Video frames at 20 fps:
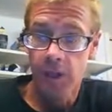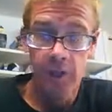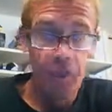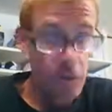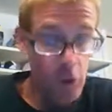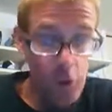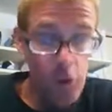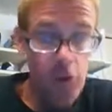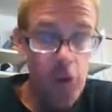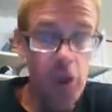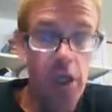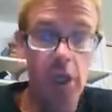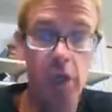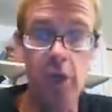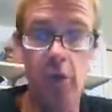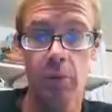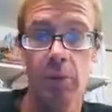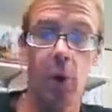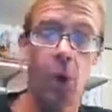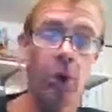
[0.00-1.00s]
If you
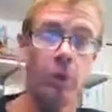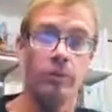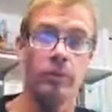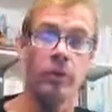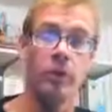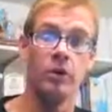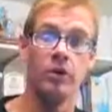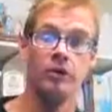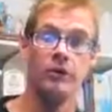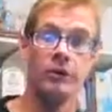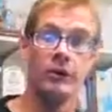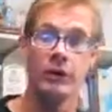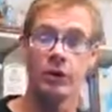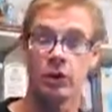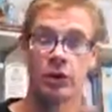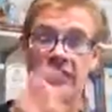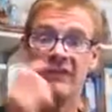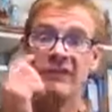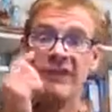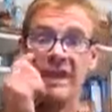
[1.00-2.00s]
think you're bulletproof and
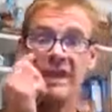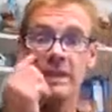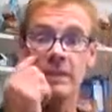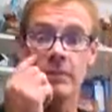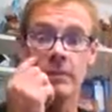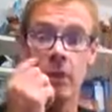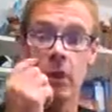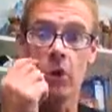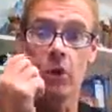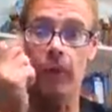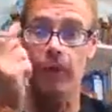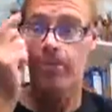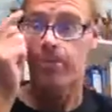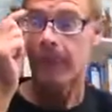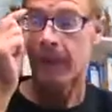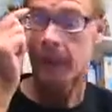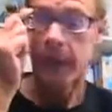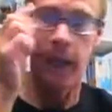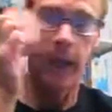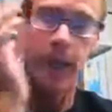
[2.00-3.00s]
you're invincible
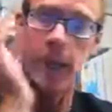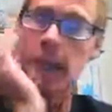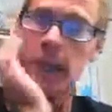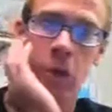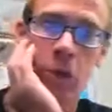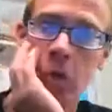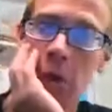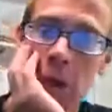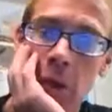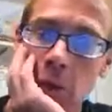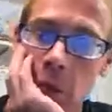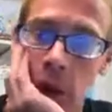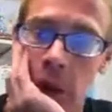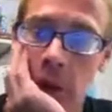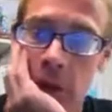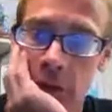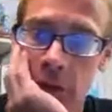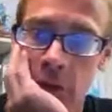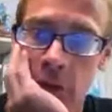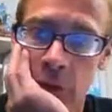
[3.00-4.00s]
and that you can
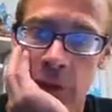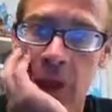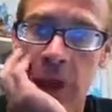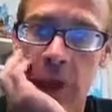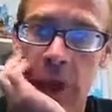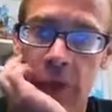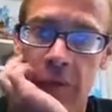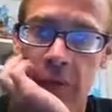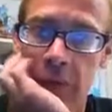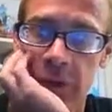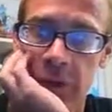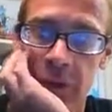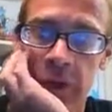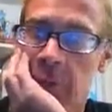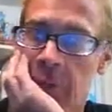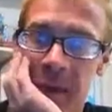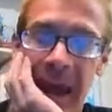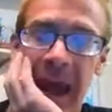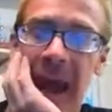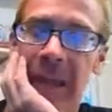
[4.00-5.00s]
walk through life
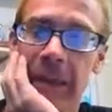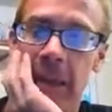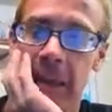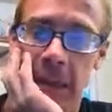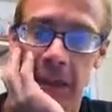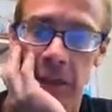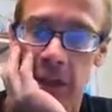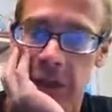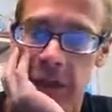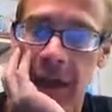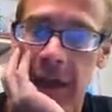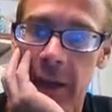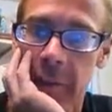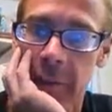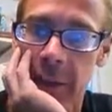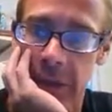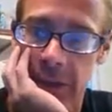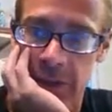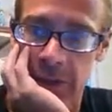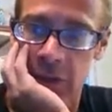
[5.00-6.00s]
without bad things
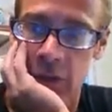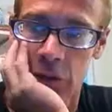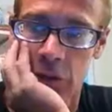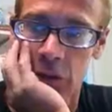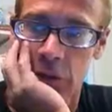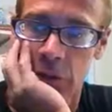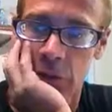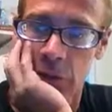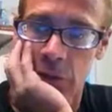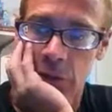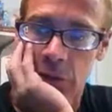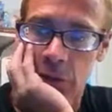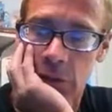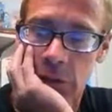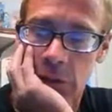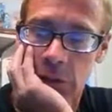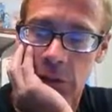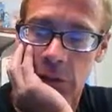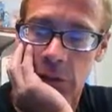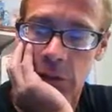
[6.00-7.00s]
happening to you,
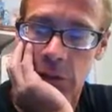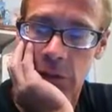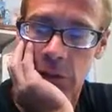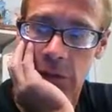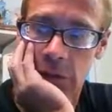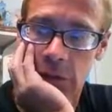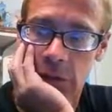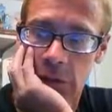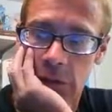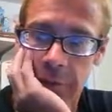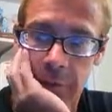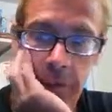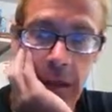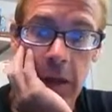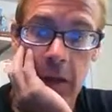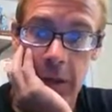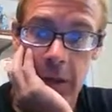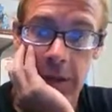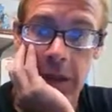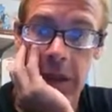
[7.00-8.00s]
you
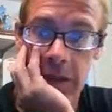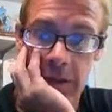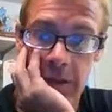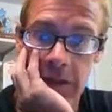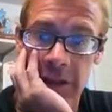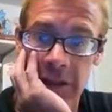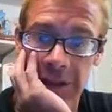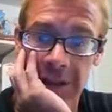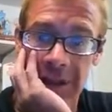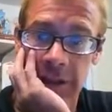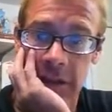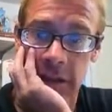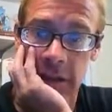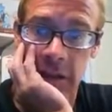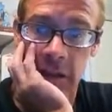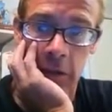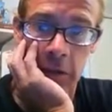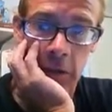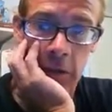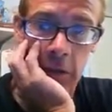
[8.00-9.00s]
better guess
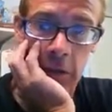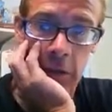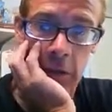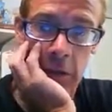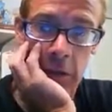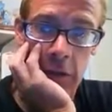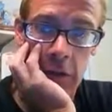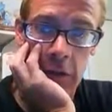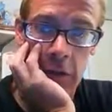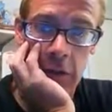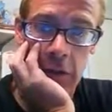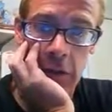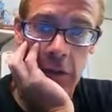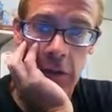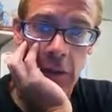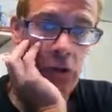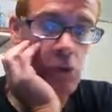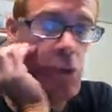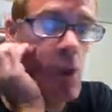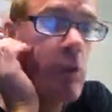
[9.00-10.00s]
again.
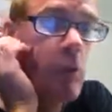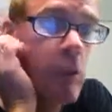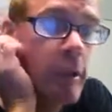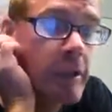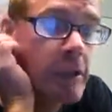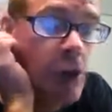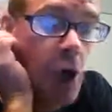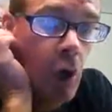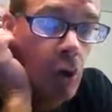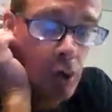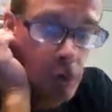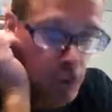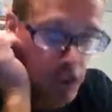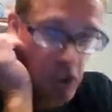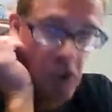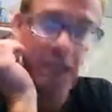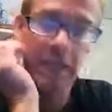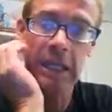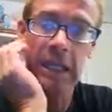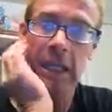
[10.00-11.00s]
Because what we don't
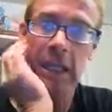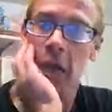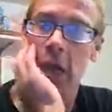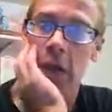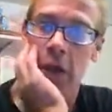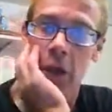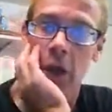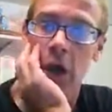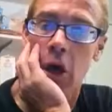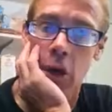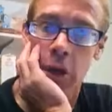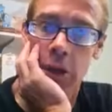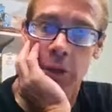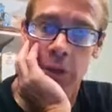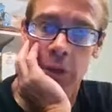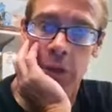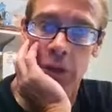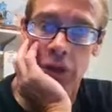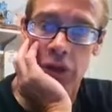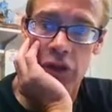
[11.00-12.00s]
see on the
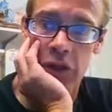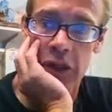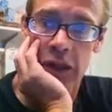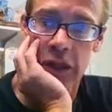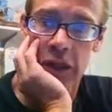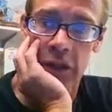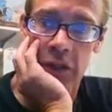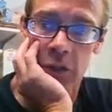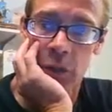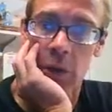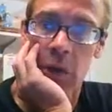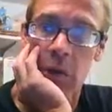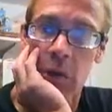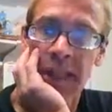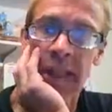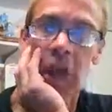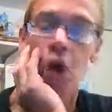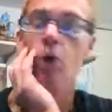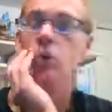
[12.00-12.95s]
Hollywood stage, what we